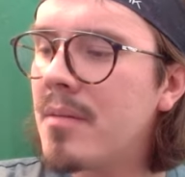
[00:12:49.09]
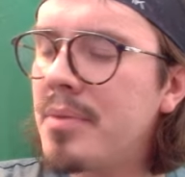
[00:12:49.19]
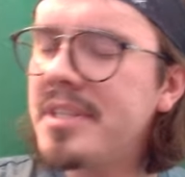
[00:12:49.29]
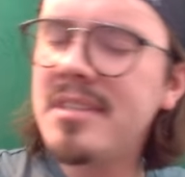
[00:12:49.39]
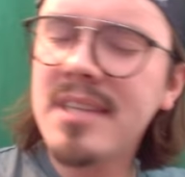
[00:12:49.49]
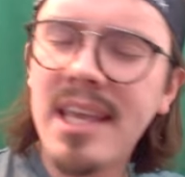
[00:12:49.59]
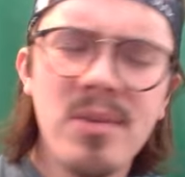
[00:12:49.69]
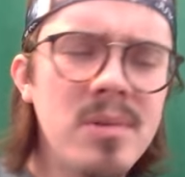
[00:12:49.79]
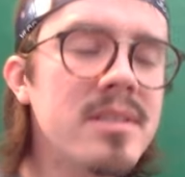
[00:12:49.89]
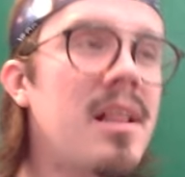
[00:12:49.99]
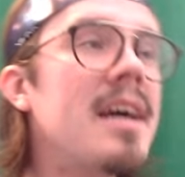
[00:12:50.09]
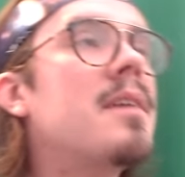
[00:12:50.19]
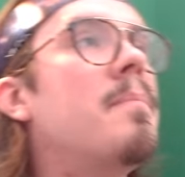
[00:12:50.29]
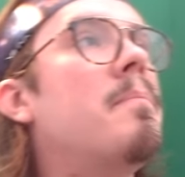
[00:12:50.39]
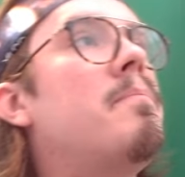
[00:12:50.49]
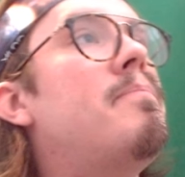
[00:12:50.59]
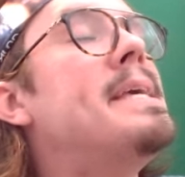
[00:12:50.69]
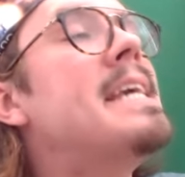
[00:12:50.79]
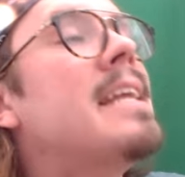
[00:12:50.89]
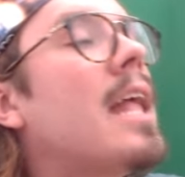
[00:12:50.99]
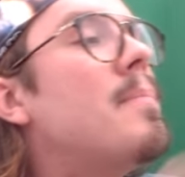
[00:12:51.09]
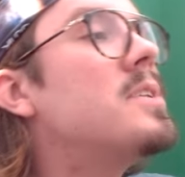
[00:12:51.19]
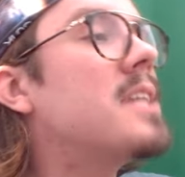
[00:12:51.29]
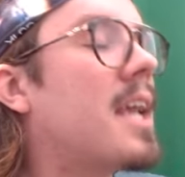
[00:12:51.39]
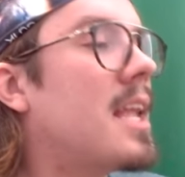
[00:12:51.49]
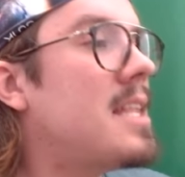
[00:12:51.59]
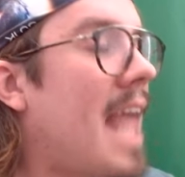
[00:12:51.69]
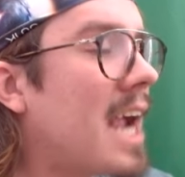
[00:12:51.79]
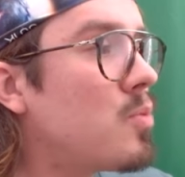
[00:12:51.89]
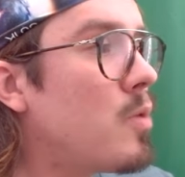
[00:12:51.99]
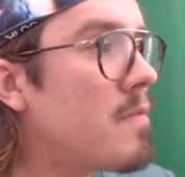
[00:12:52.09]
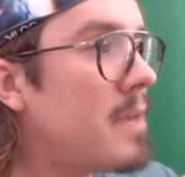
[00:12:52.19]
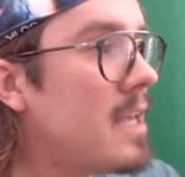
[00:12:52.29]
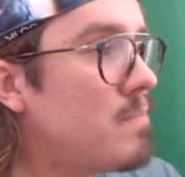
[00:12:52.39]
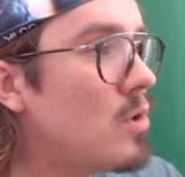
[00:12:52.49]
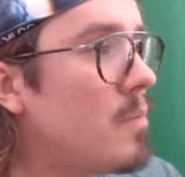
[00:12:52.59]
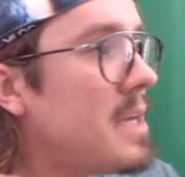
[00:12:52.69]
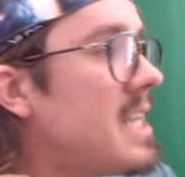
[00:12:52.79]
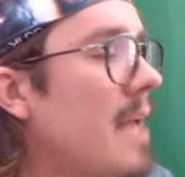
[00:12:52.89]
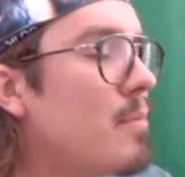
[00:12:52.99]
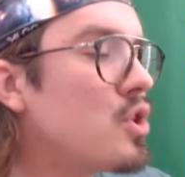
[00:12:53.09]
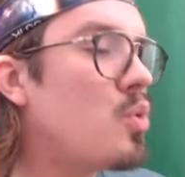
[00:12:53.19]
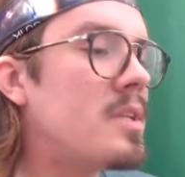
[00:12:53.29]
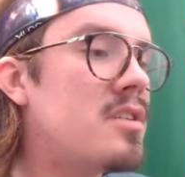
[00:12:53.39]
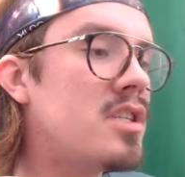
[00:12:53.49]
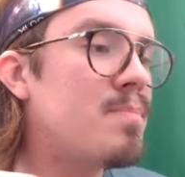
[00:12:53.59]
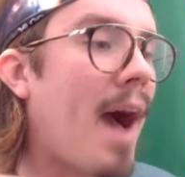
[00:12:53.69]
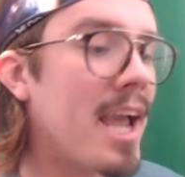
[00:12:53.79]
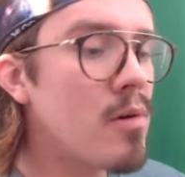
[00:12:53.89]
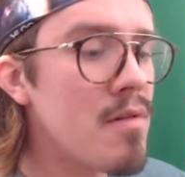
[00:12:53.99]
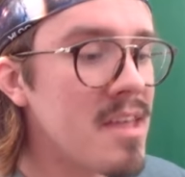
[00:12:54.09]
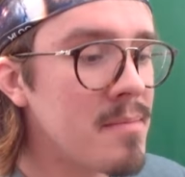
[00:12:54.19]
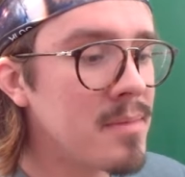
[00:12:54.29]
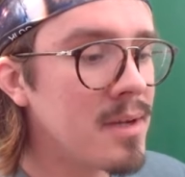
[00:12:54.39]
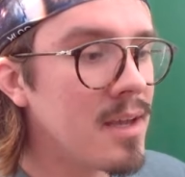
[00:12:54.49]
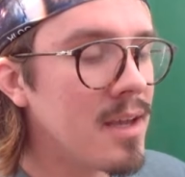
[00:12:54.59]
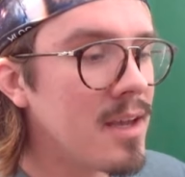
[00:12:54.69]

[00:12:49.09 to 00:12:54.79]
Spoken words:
but skills like being able to connect with people, being able to inspire them,